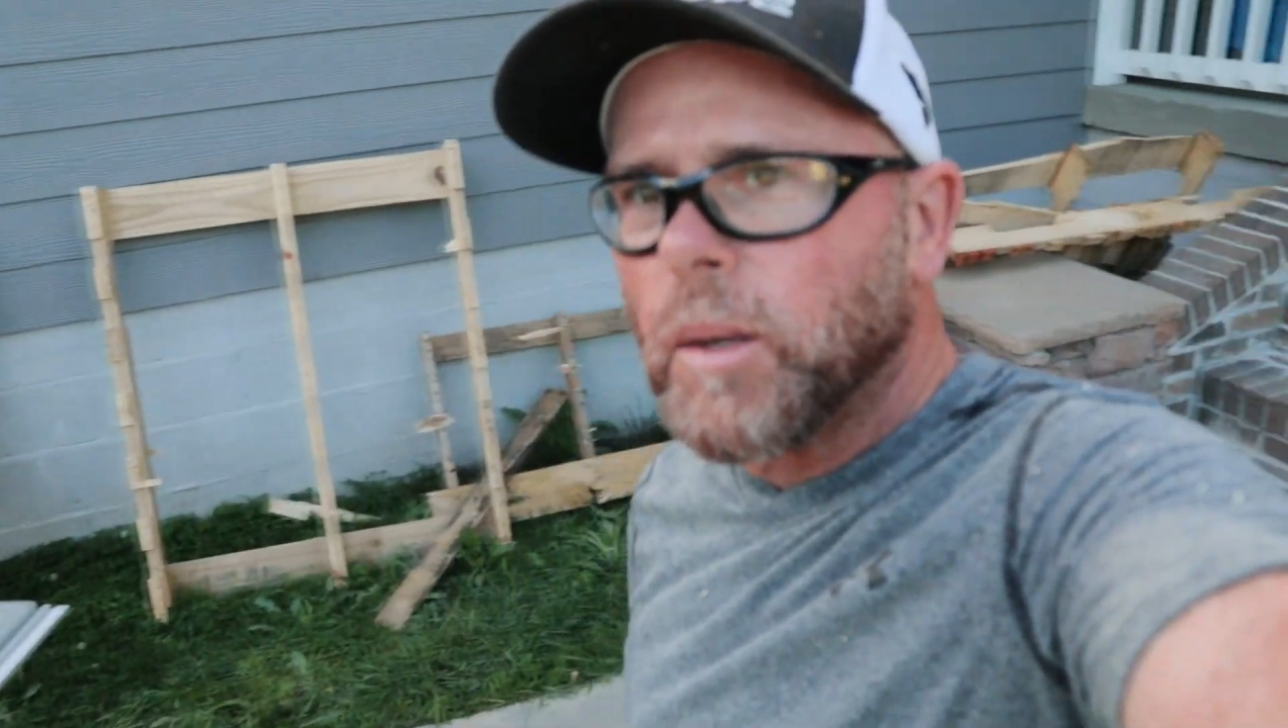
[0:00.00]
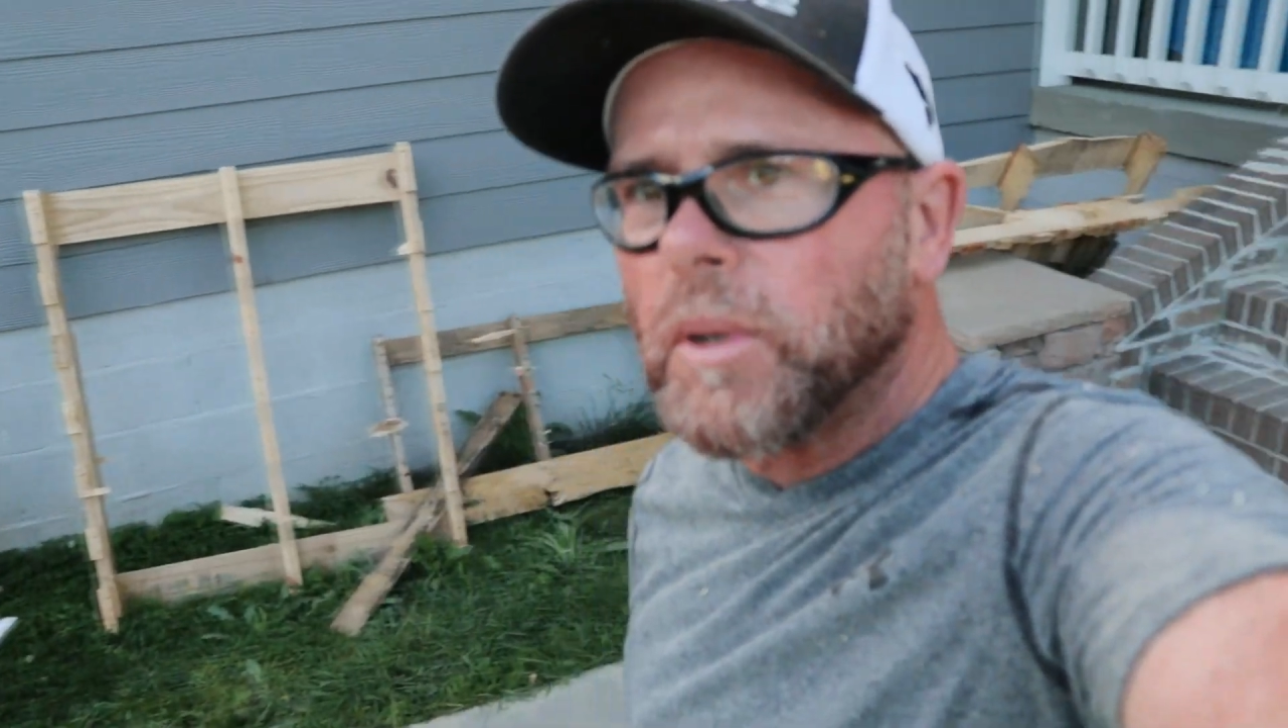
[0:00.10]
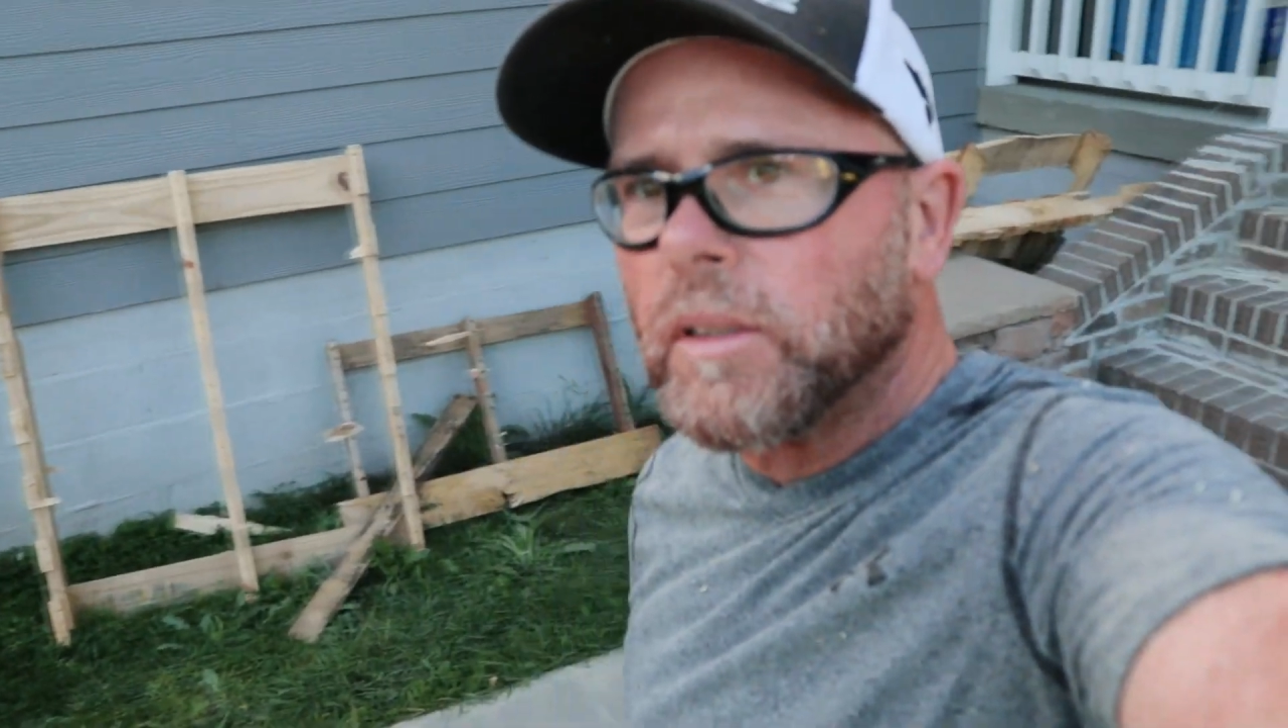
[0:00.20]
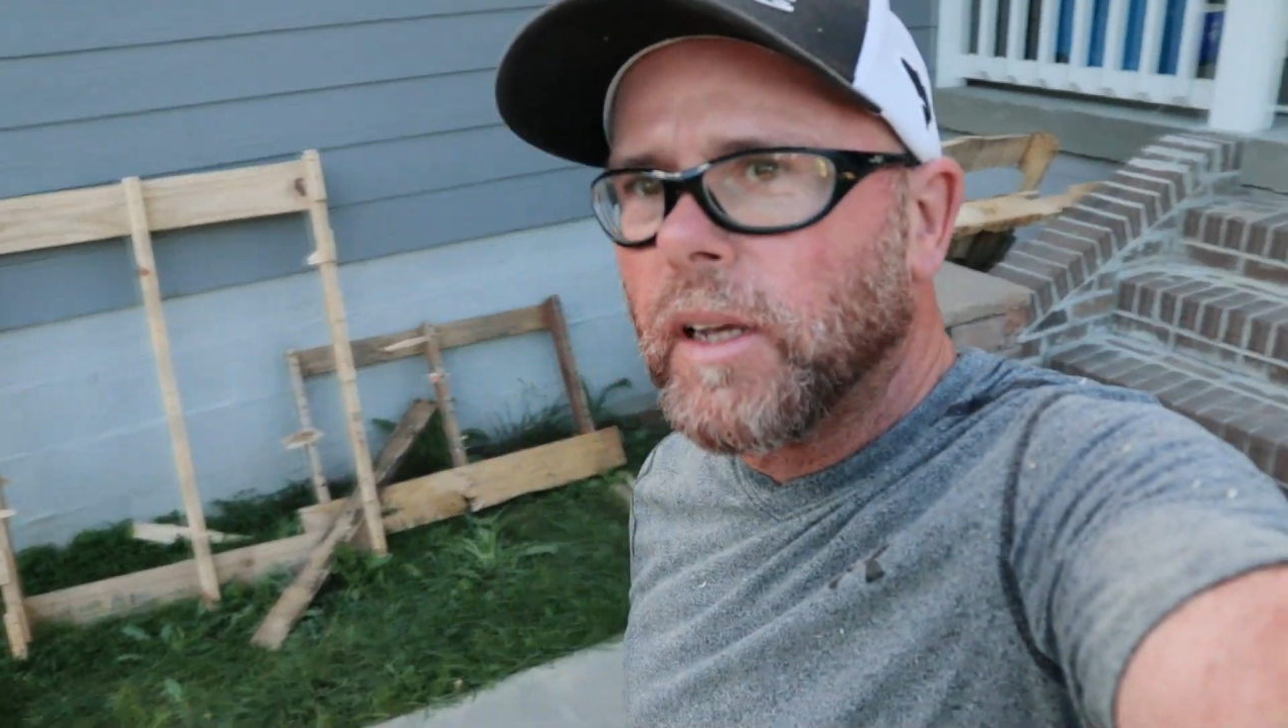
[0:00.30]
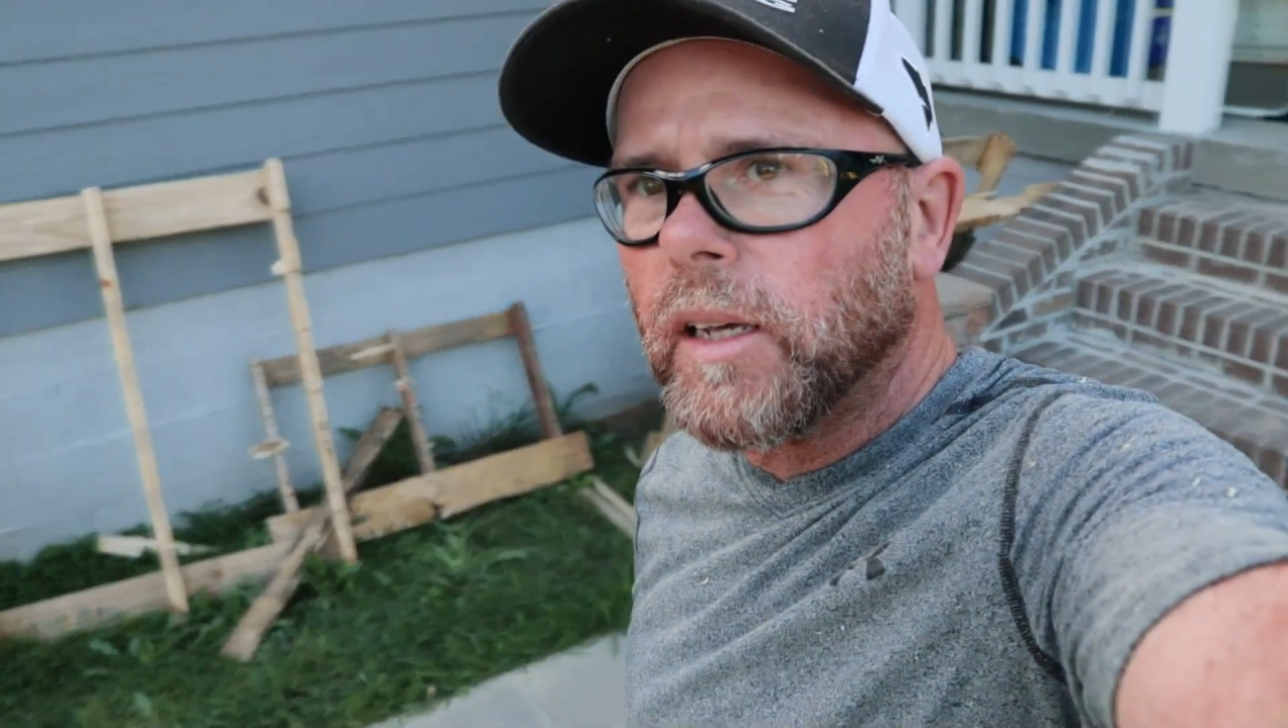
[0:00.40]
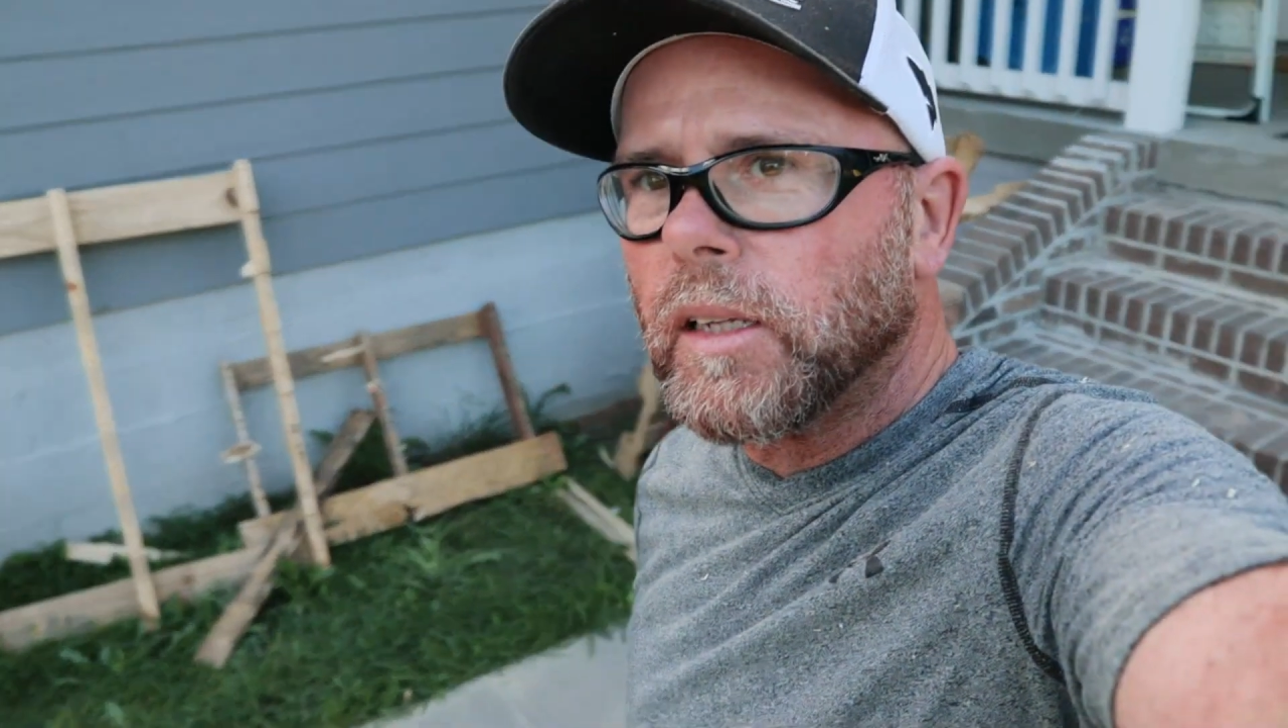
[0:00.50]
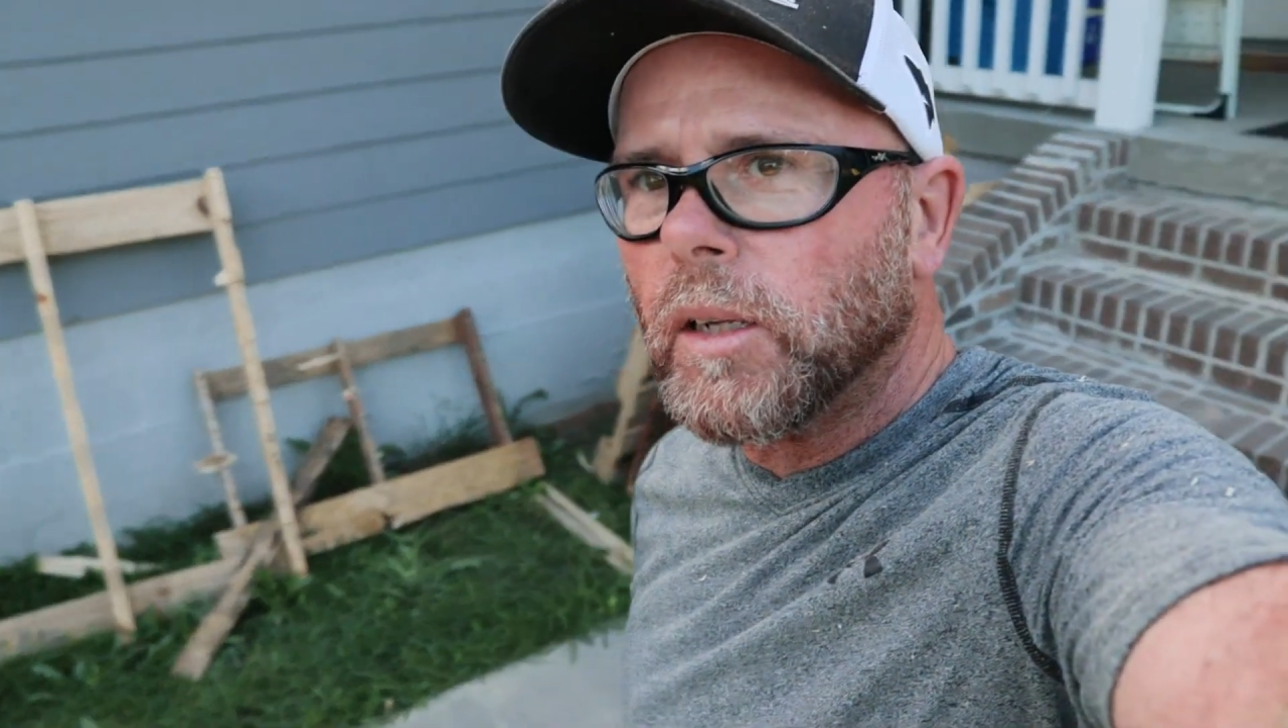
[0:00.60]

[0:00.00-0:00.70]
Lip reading: I've been taking